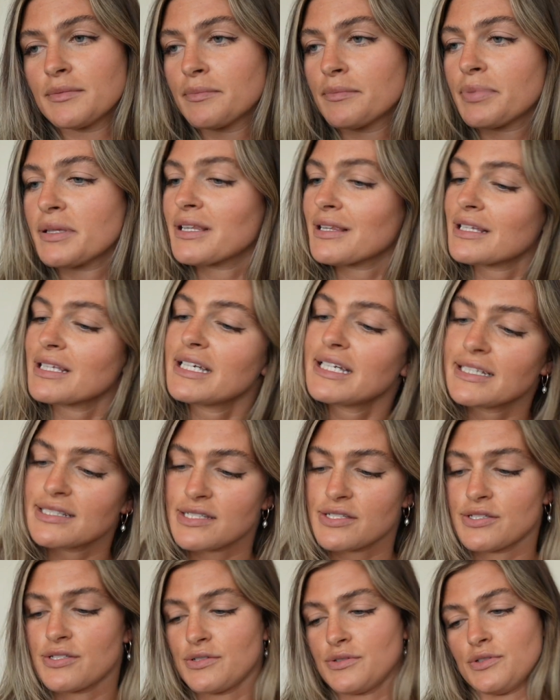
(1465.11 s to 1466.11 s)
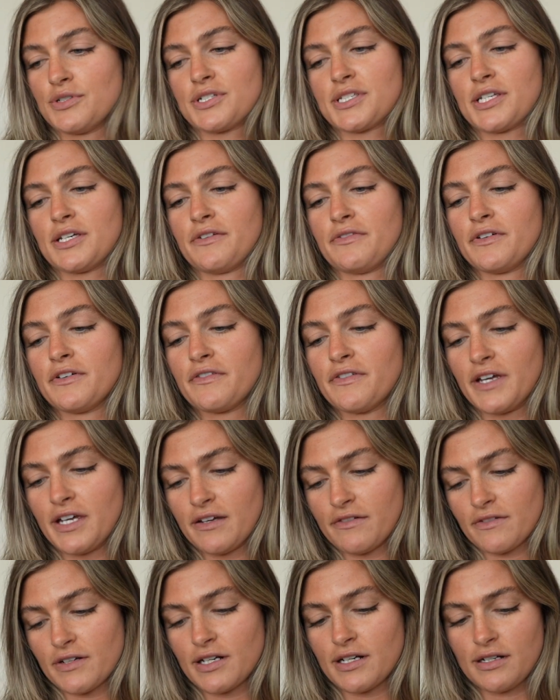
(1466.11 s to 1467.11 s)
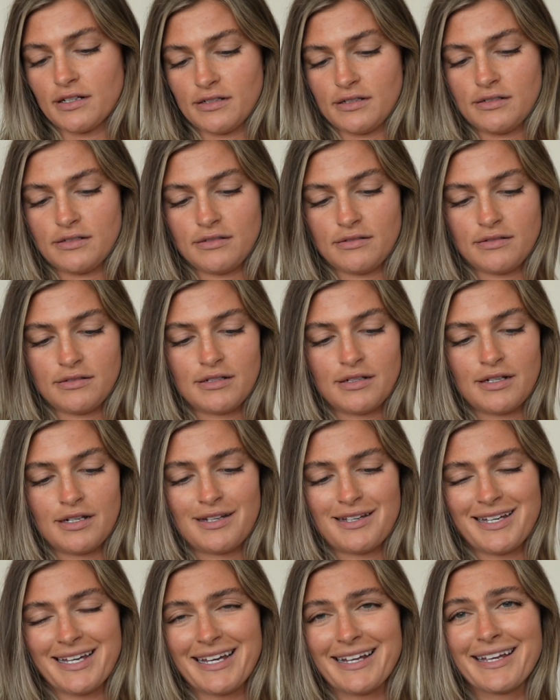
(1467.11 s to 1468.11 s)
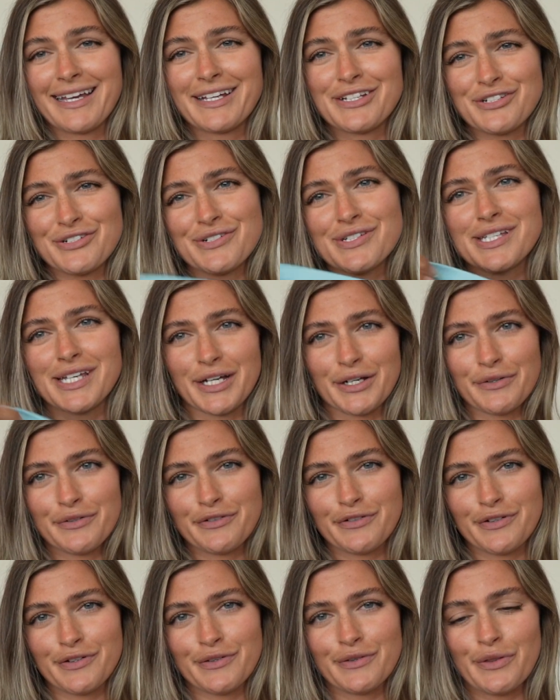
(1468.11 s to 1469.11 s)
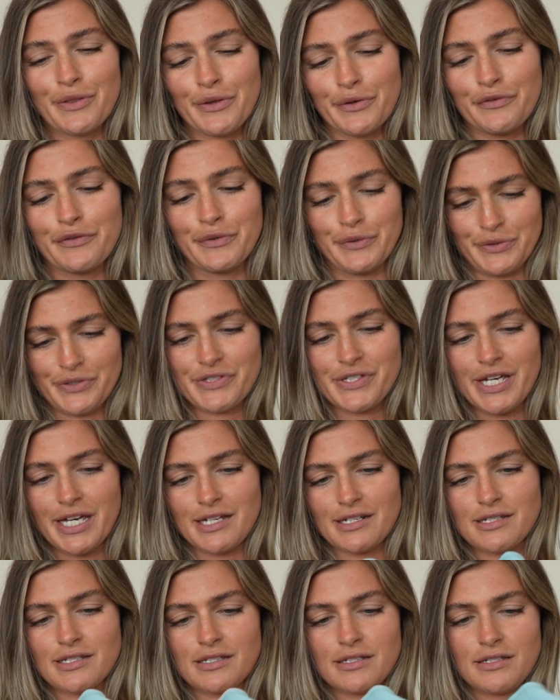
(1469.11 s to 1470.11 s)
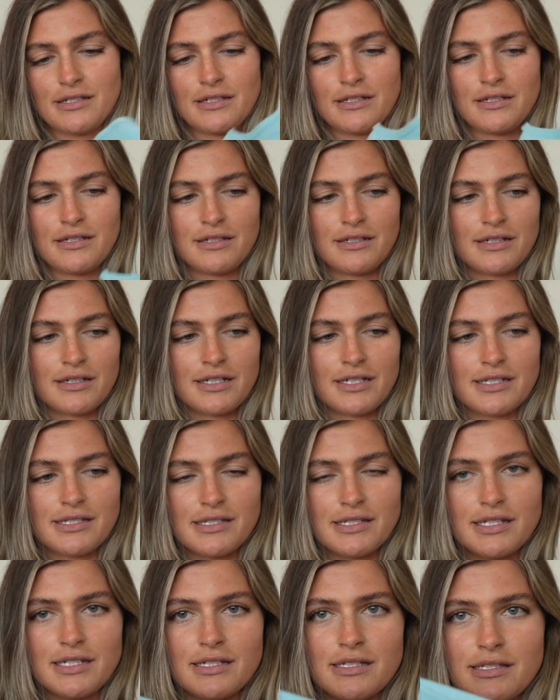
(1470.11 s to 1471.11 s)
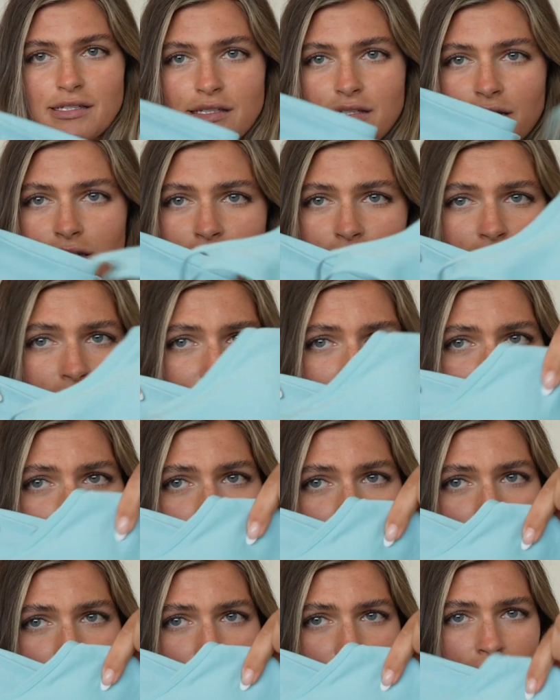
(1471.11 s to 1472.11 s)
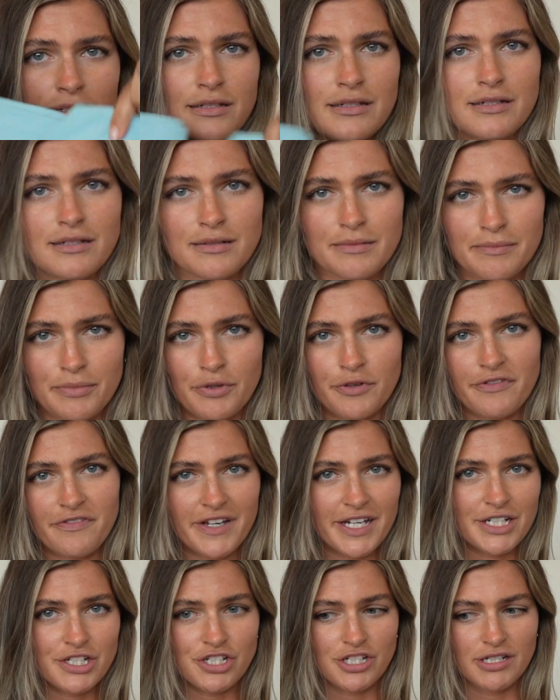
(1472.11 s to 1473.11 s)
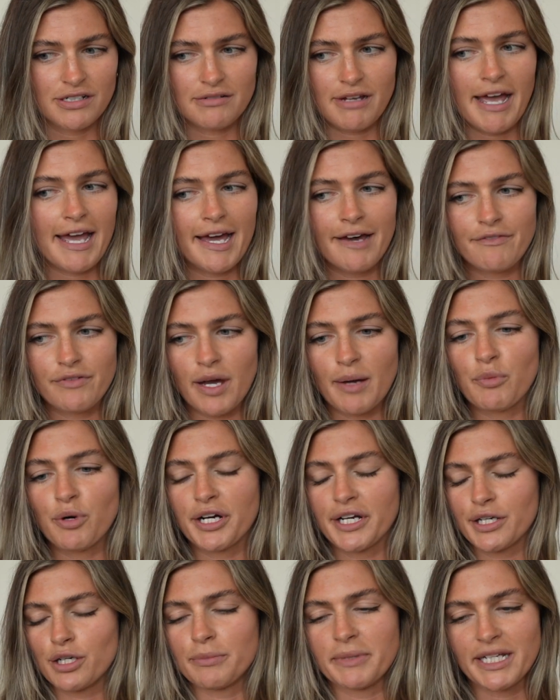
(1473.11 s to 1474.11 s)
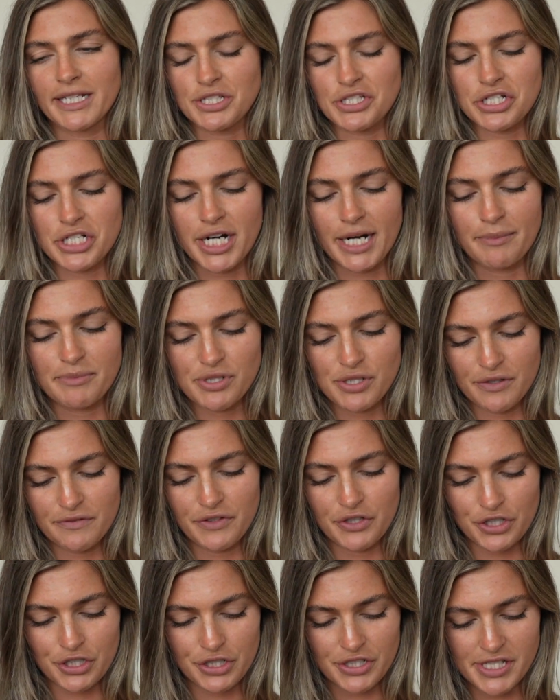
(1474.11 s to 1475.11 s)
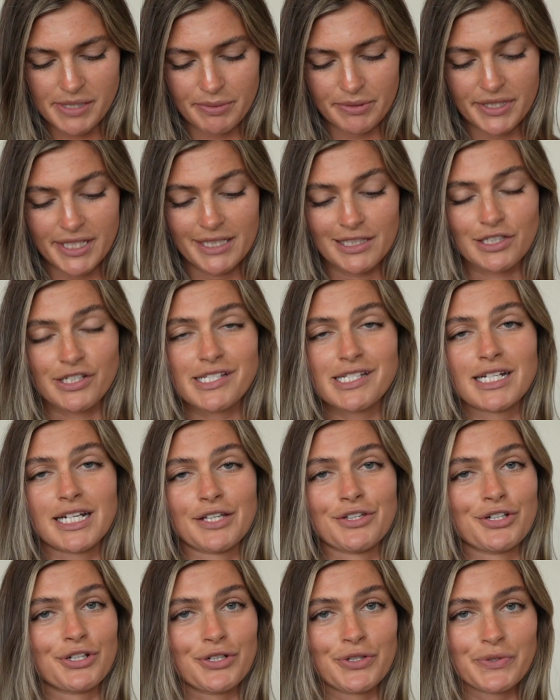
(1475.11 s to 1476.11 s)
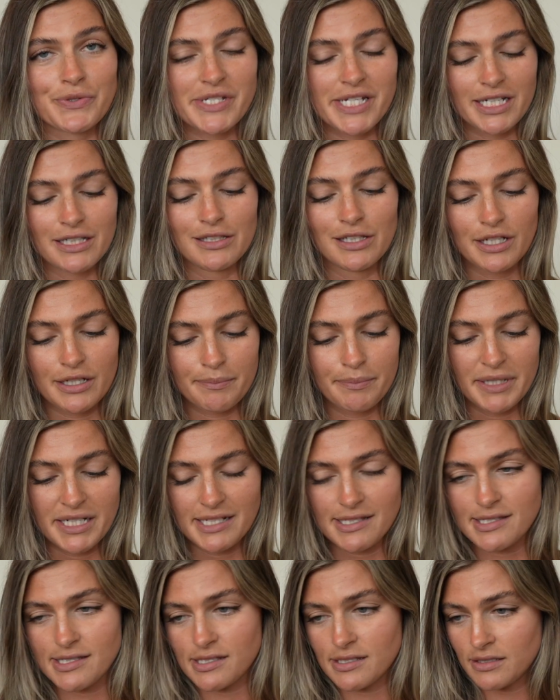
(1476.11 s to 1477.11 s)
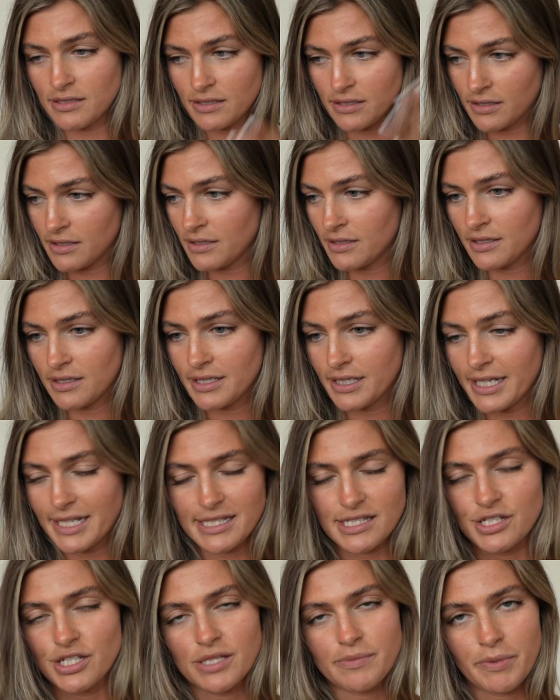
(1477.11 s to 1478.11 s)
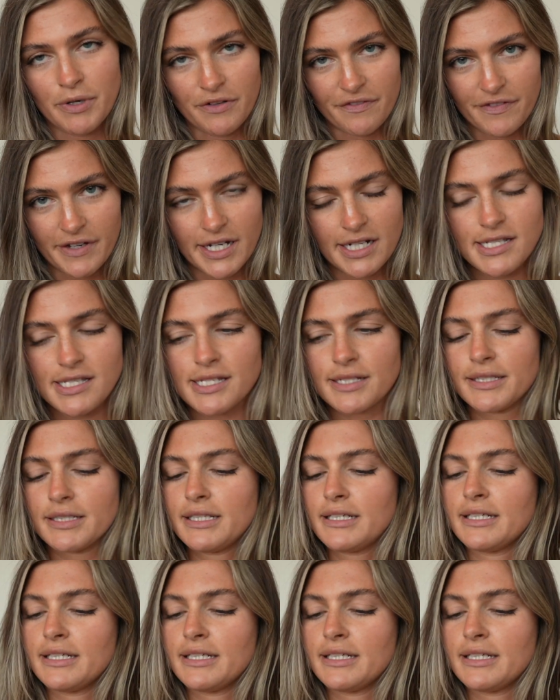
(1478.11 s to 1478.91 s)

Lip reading: please do yourself a favor and get yourself the full set, because it's perfection. I'm wearing it on my Instagram, so if you're curious about that looks together, you can go take a look, but it's just perfect.